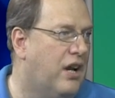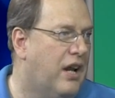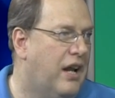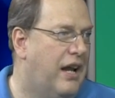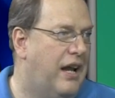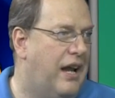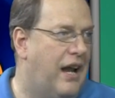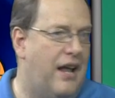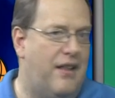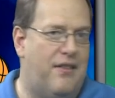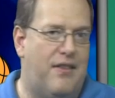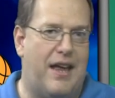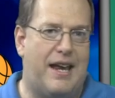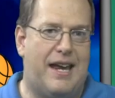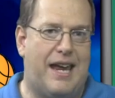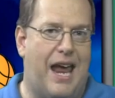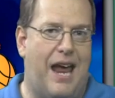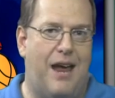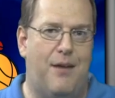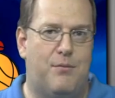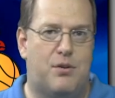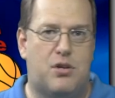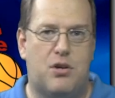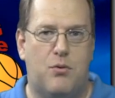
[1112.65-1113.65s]
Right. And they
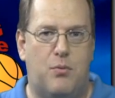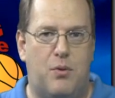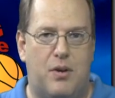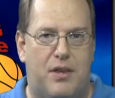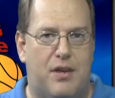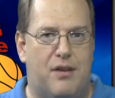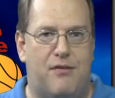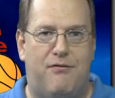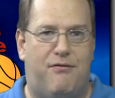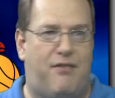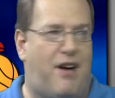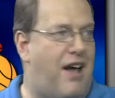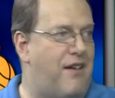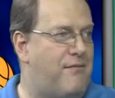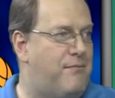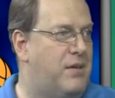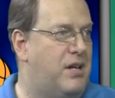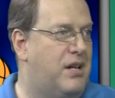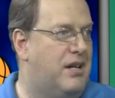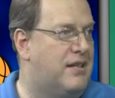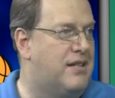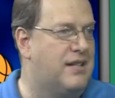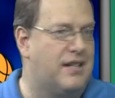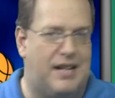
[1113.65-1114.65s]
came to within five
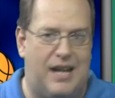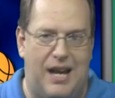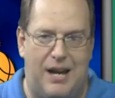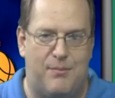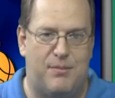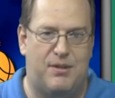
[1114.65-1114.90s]
minutes in game